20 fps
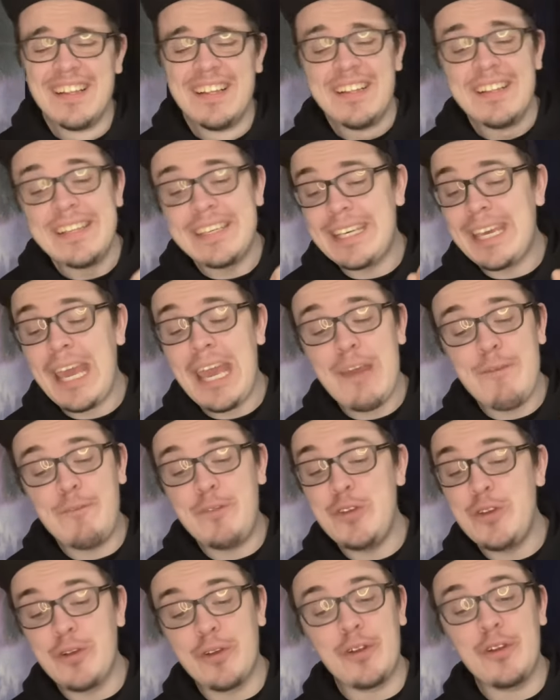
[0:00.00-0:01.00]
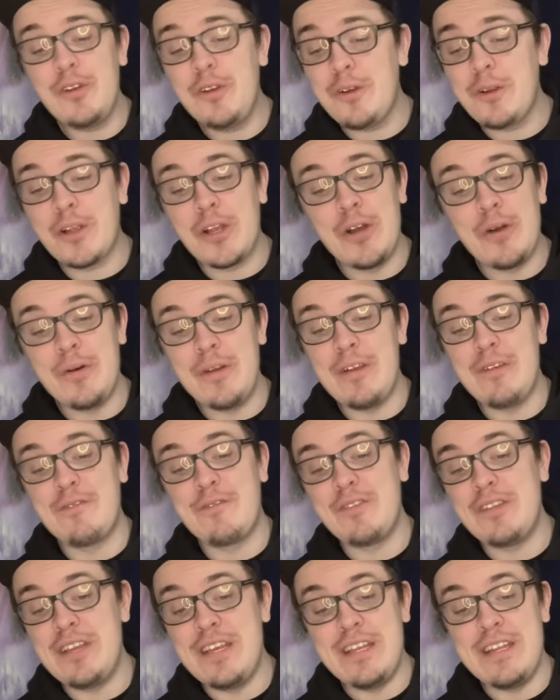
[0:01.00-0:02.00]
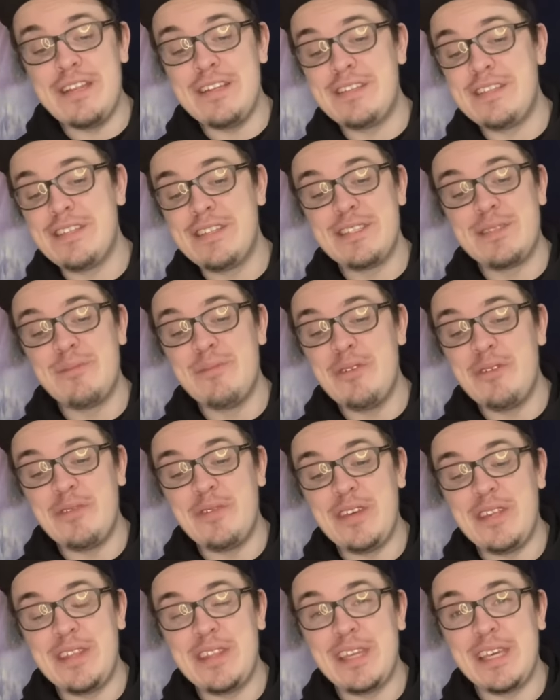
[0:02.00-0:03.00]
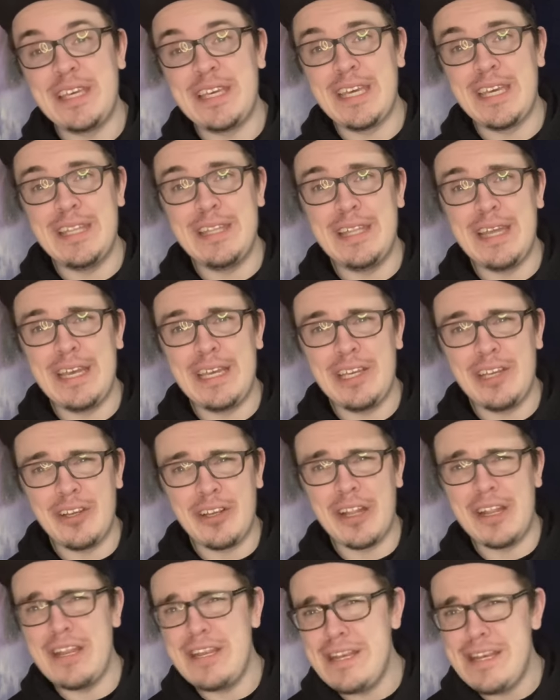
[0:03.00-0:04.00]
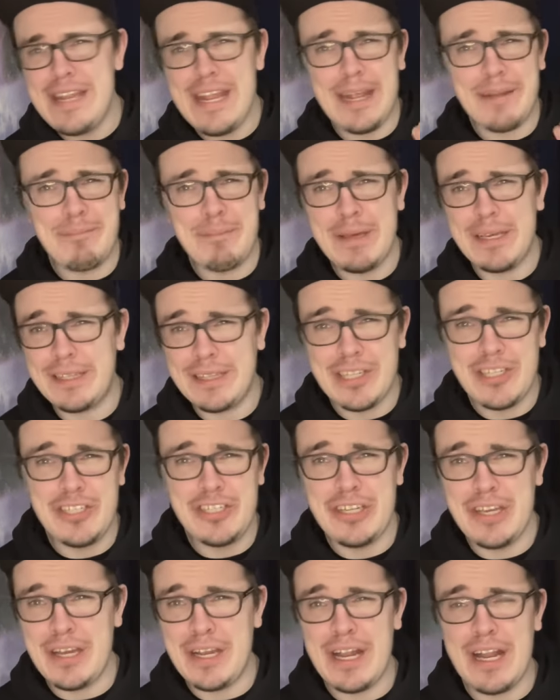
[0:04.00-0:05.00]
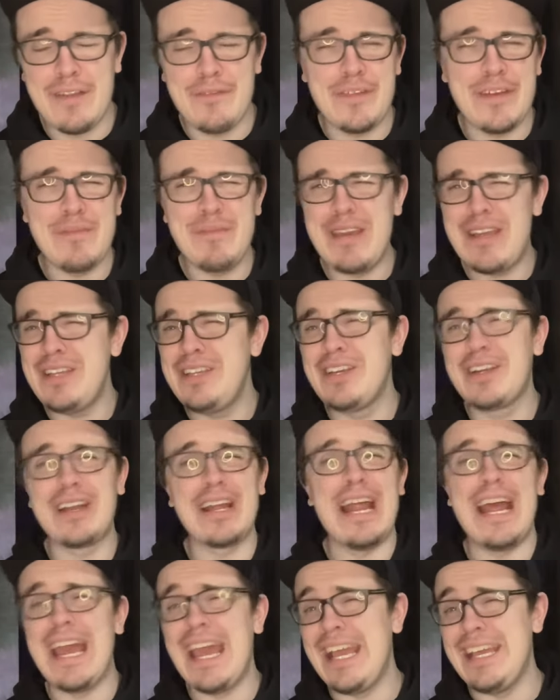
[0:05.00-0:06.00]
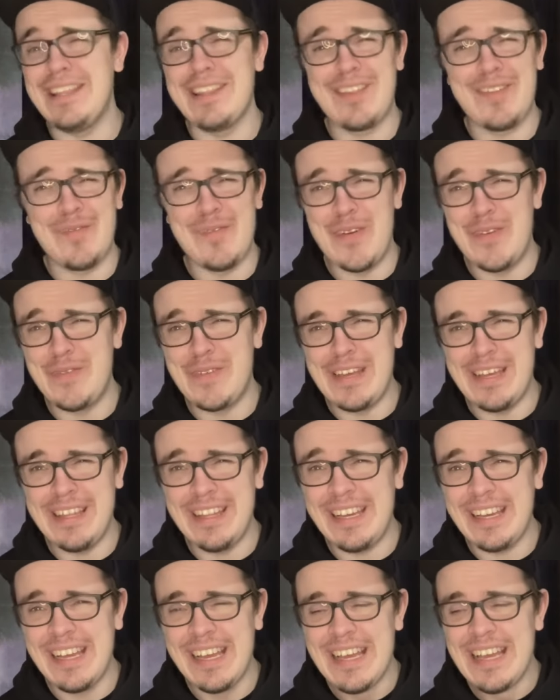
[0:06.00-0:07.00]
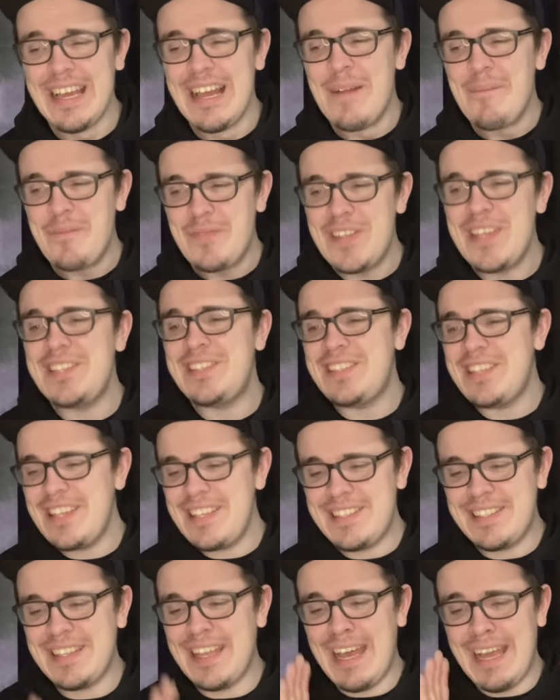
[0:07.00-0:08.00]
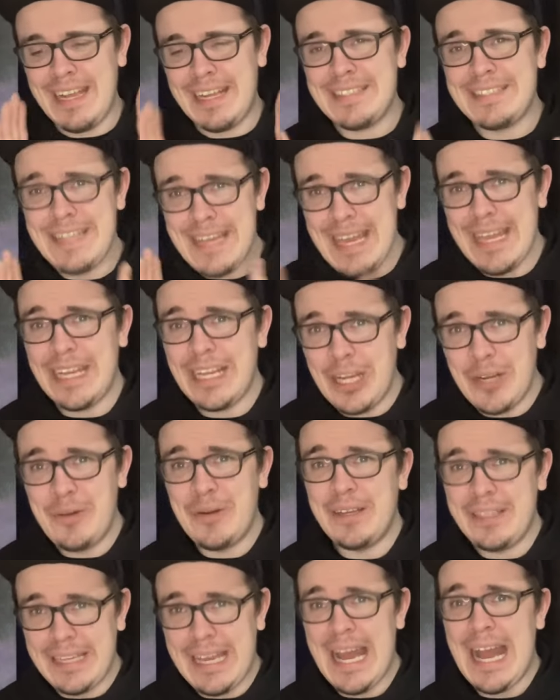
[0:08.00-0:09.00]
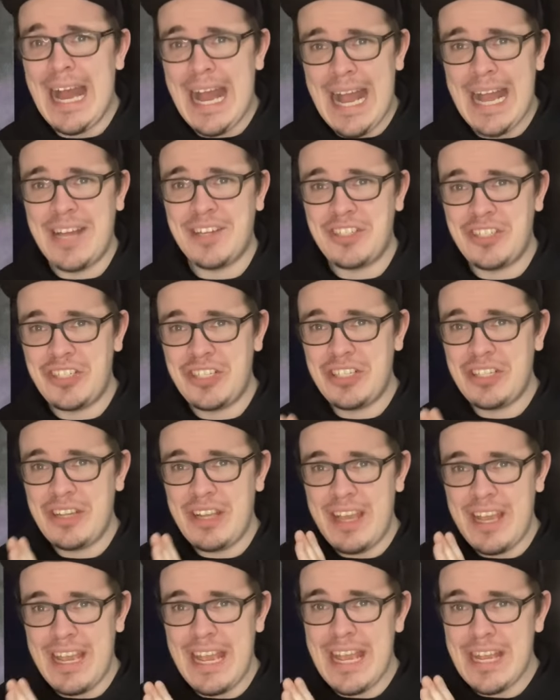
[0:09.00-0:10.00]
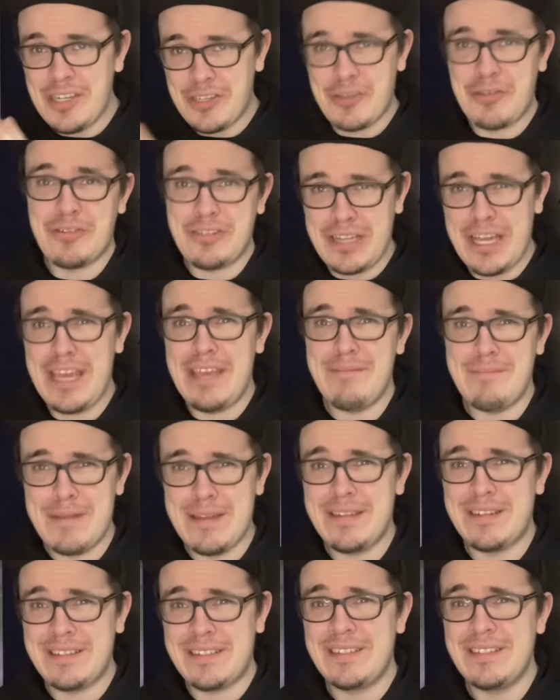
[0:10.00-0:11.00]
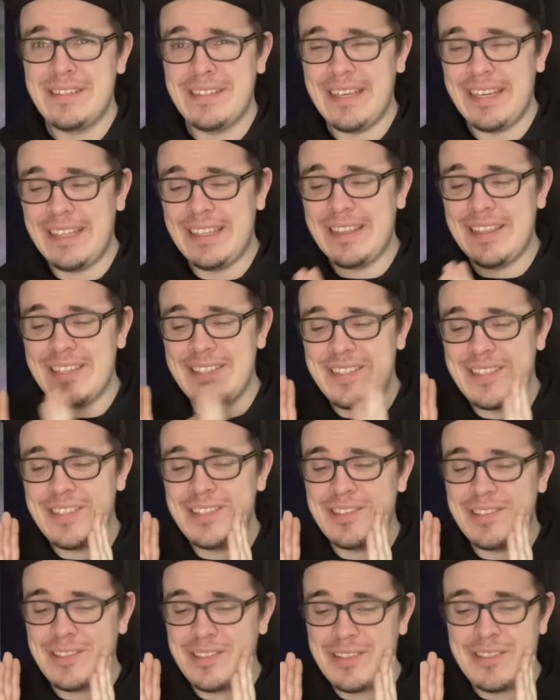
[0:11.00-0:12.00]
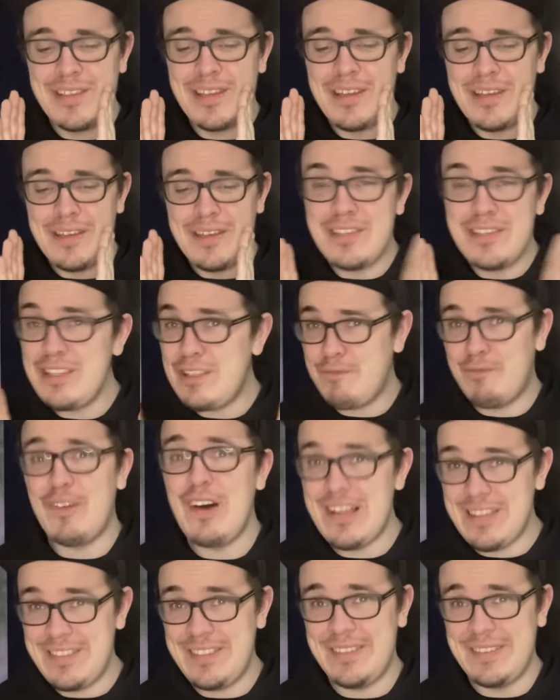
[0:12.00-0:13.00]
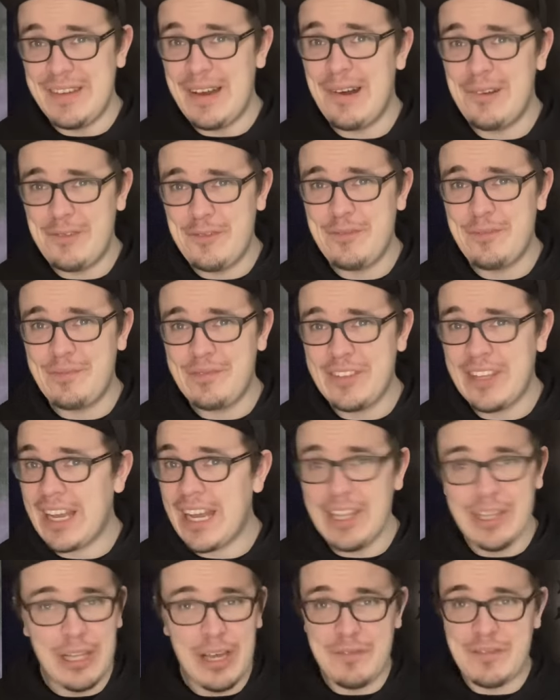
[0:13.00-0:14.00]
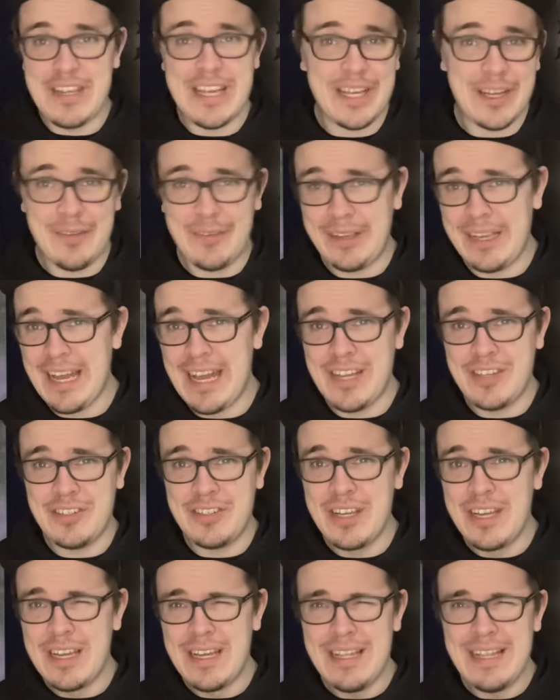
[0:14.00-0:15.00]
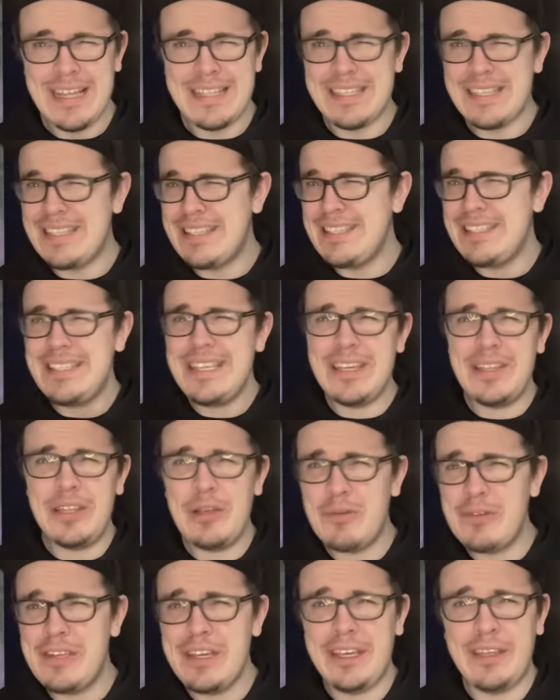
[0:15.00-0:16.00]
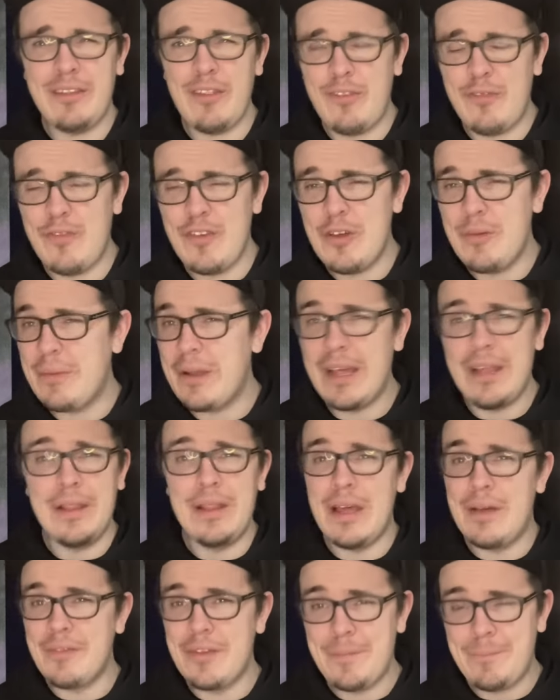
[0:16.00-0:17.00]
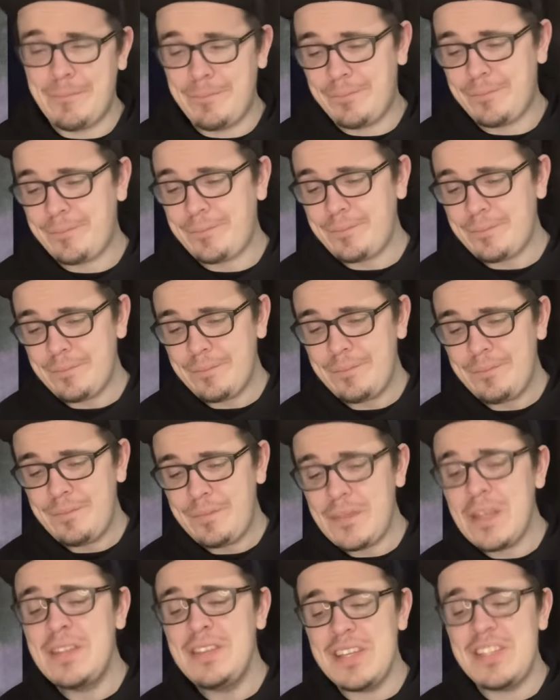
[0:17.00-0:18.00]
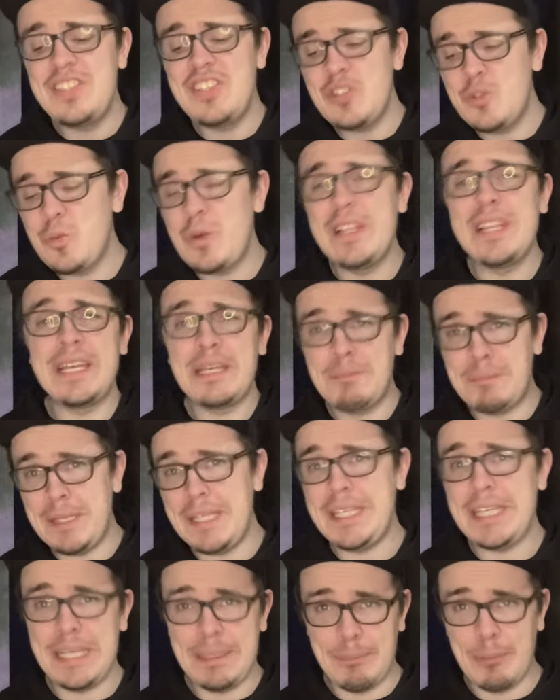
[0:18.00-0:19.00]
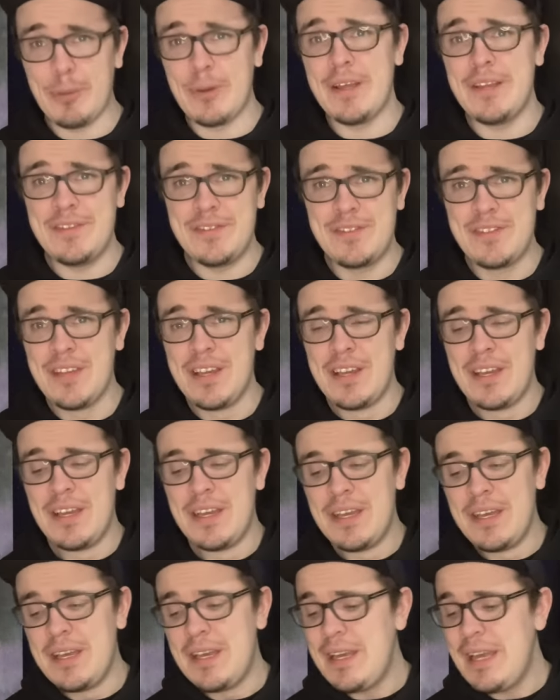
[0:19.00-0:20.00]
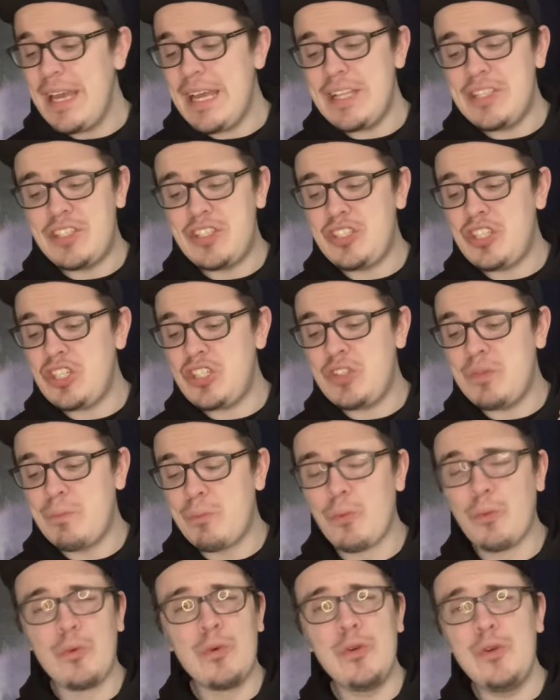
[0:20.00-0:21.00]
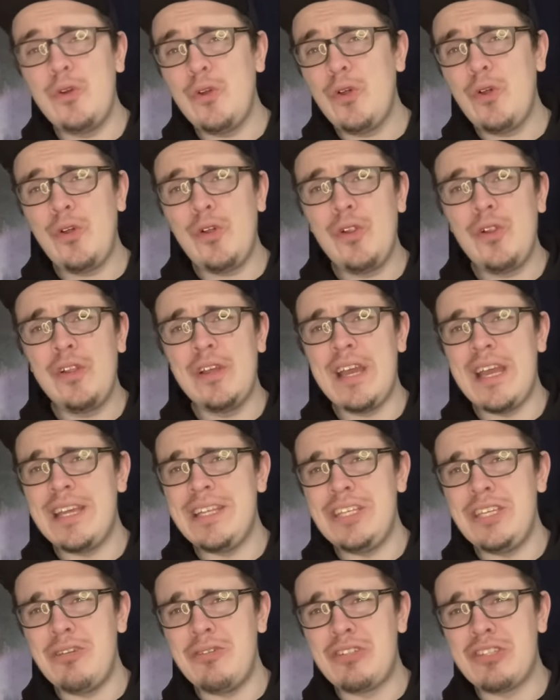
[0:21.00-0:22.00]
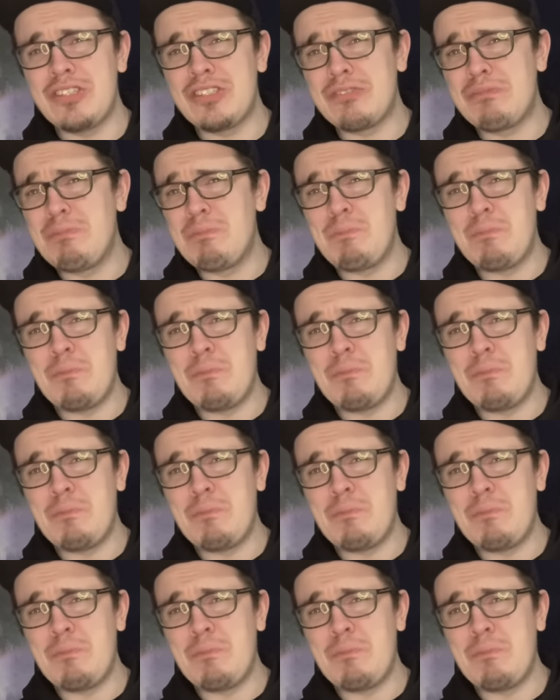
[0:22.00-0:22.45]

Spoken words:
Like, if you're going in into this movie thinking, like, you're going to nitpick the shit out of it, man, you're going to hate this movie. Like, this is, like, Tango and Cash entertainment. Like, this is fun stuff. Like, I love Tango and Cash. That's a silly, ridiculous film, but I love it. This is what, like, Beekeeper is. It's just brutal, and you just